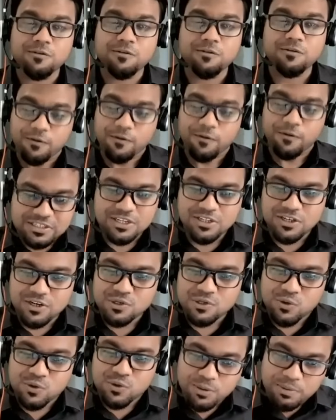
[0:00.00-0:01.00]
of the session
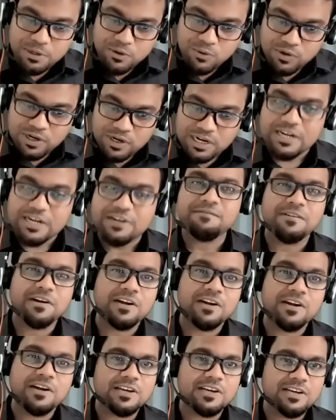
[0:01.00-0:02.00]
is going to be totally
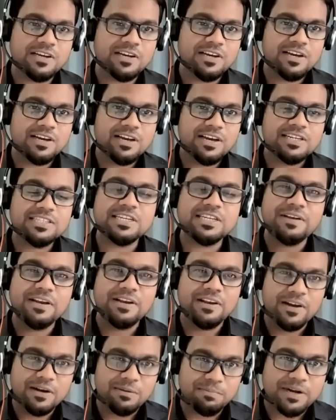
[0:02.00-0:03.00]
different. She will
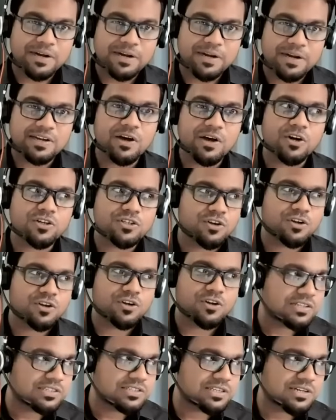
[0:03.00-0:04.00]
learn better or she'll
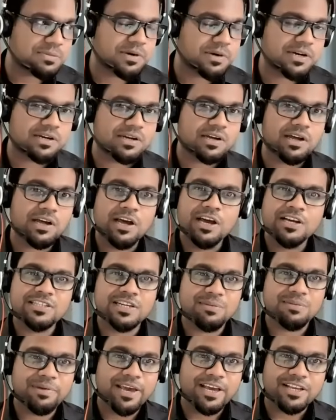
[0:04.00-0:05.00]
concentrate better.
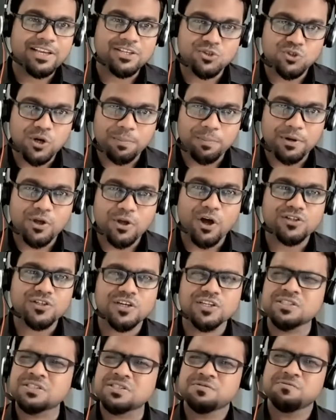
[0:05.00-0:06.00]
She'll be extra
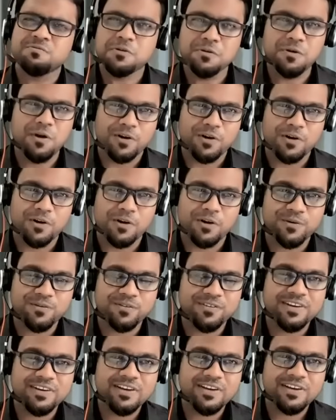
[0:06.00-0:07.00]
precautious. We do not know.
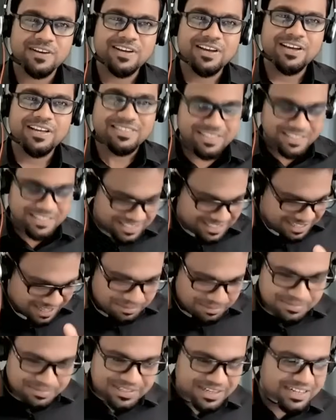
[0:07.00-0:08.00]
This
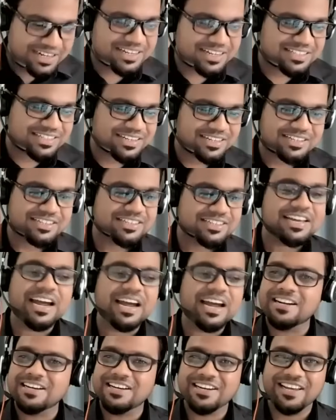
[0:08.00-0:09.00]
comes under a certain
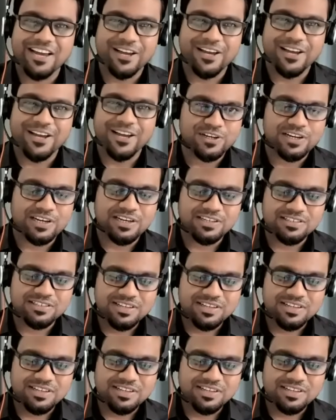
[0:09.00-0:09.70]
category actually.